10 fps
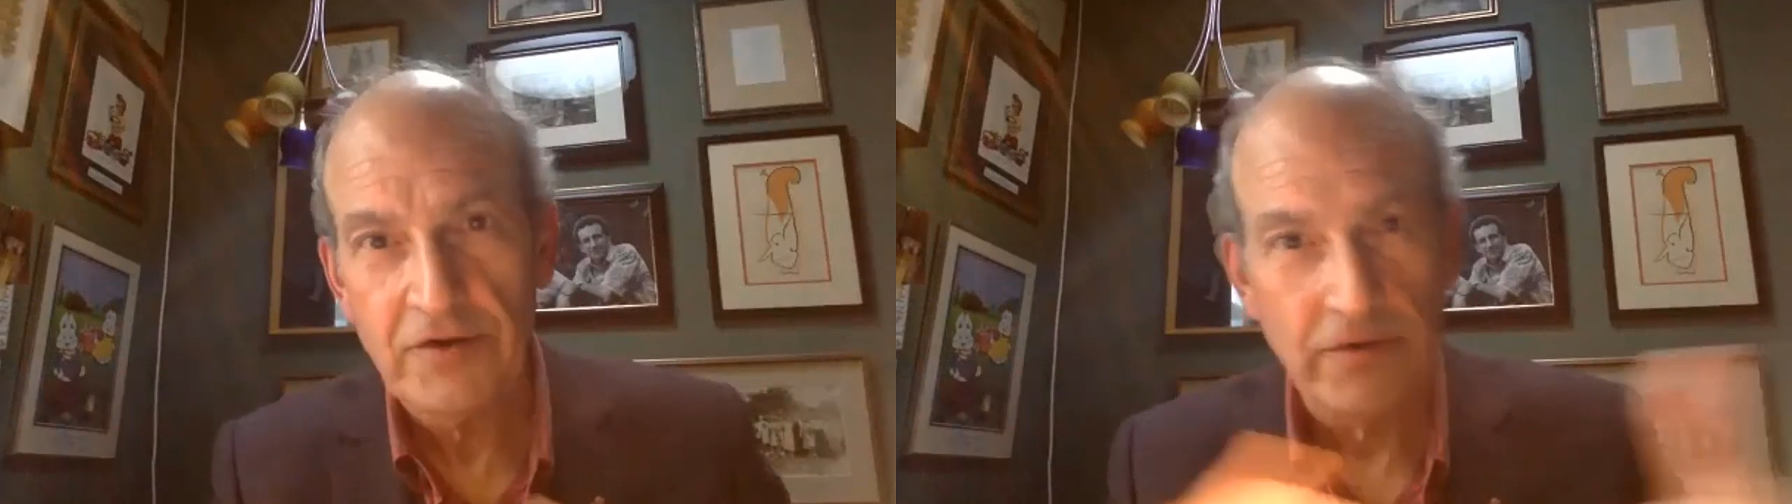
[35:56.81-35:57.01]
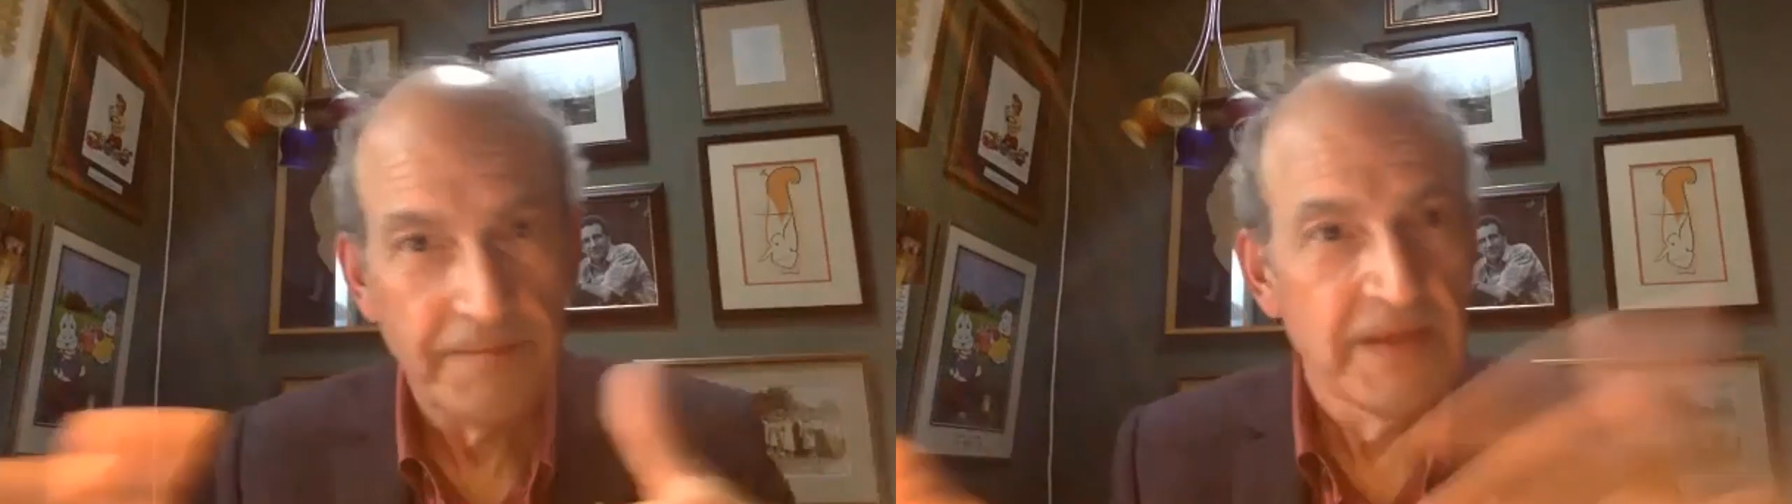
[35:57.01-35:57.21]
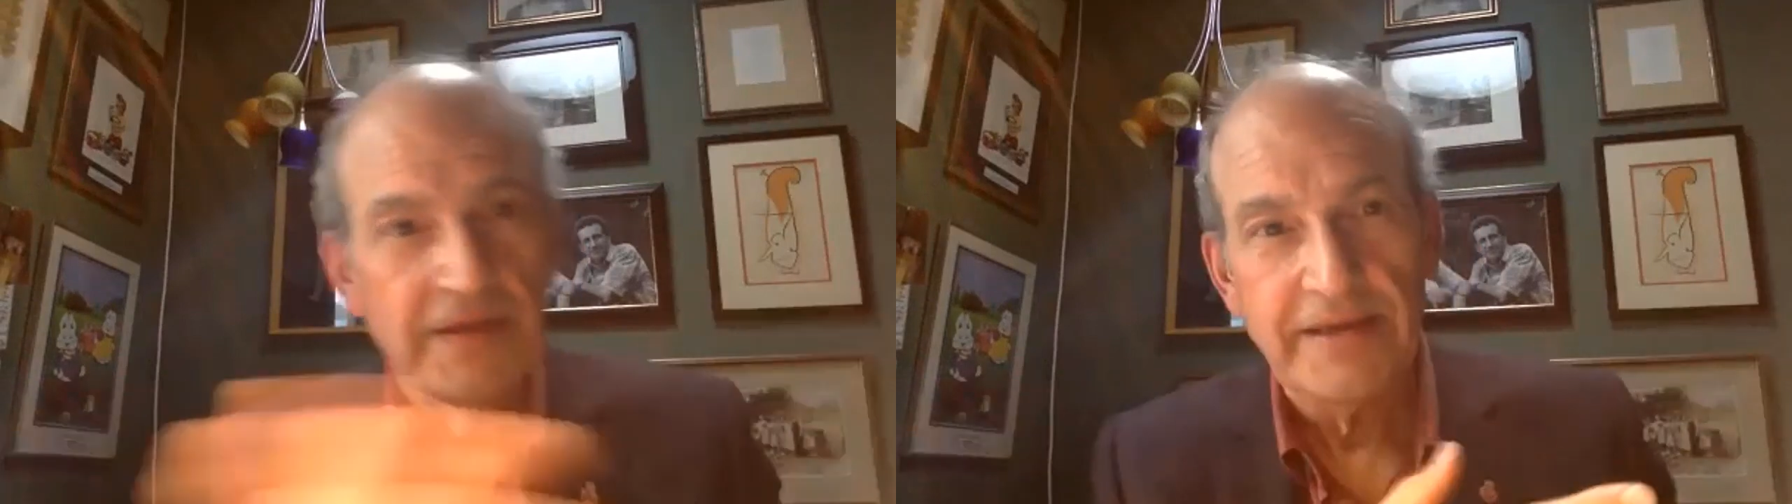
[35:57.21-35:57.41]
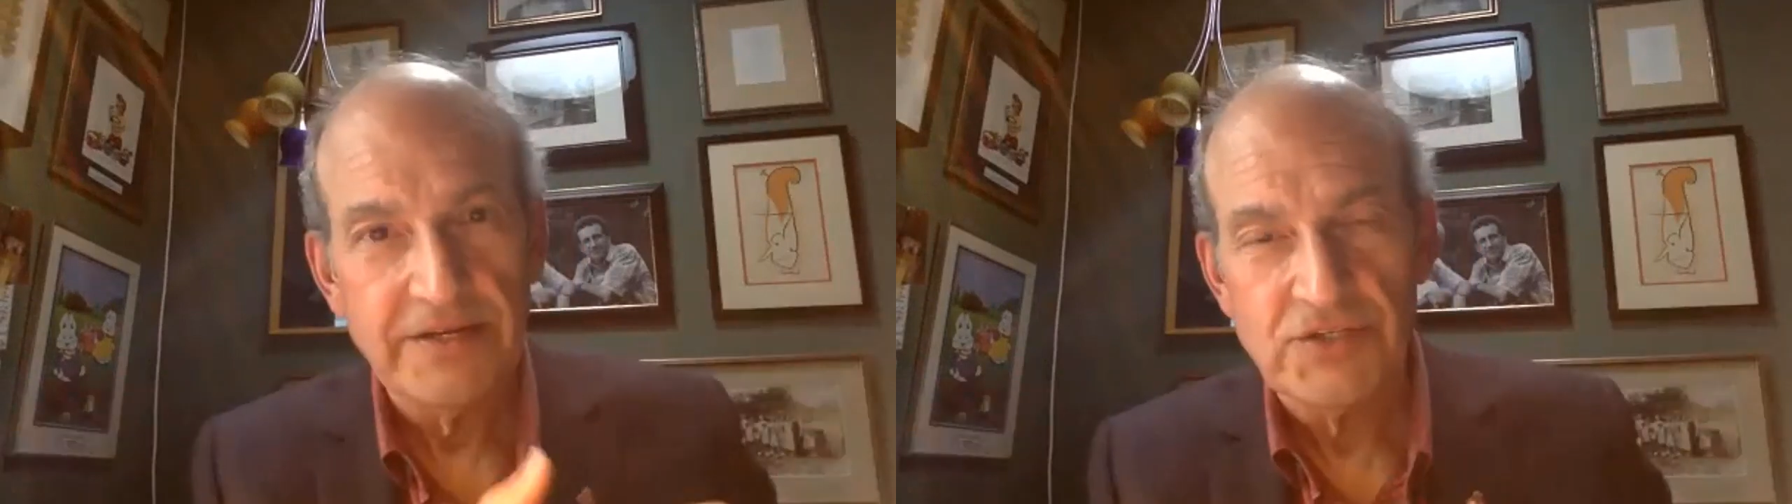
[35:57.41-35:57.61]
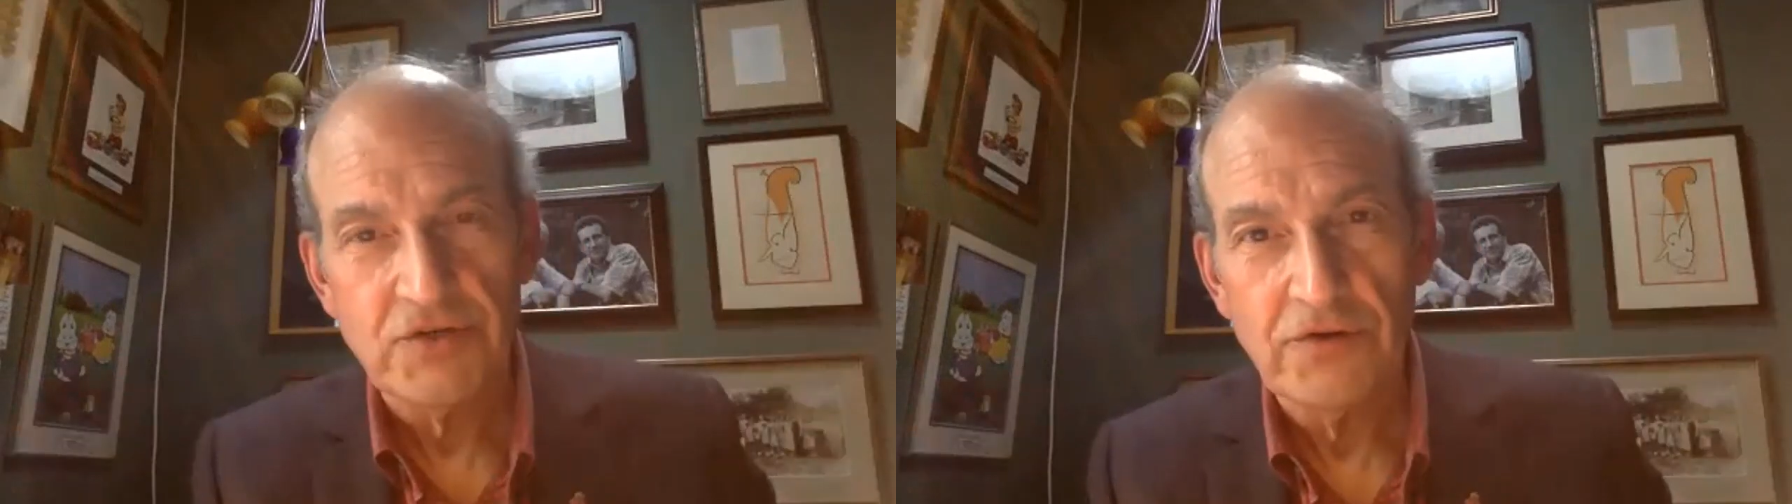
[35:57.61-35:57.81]
or
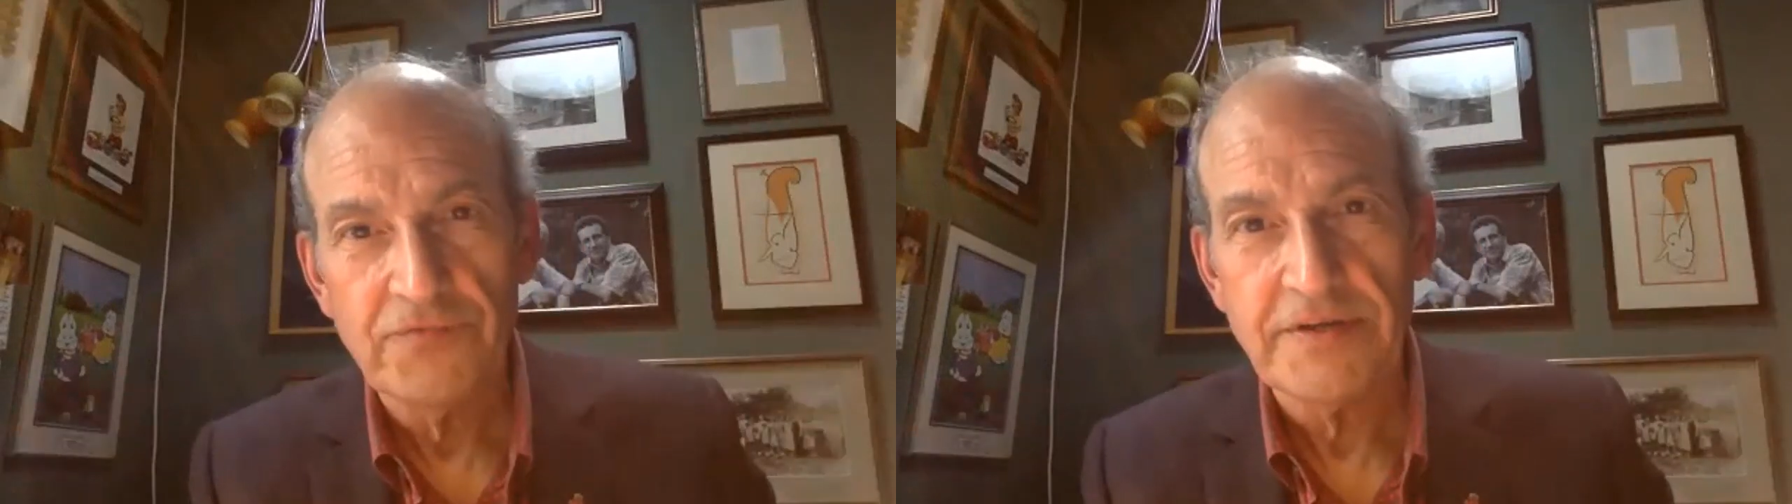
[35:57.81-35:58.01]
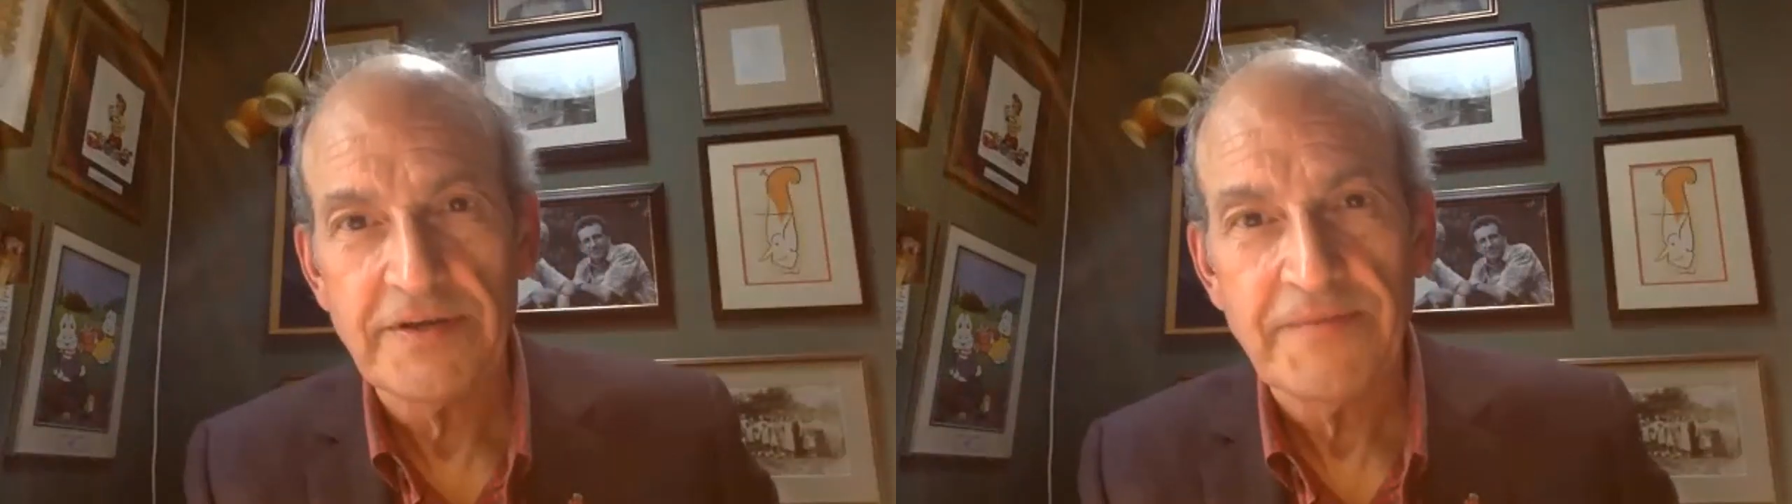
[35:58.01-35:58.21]
get served